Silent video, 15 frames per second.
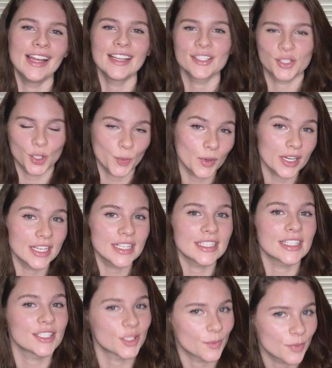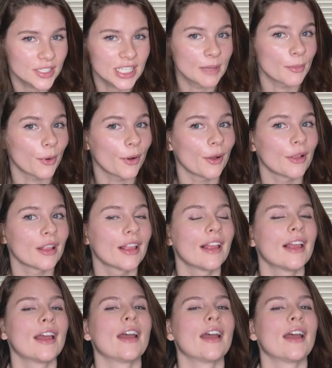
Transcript: Super easy, super simple.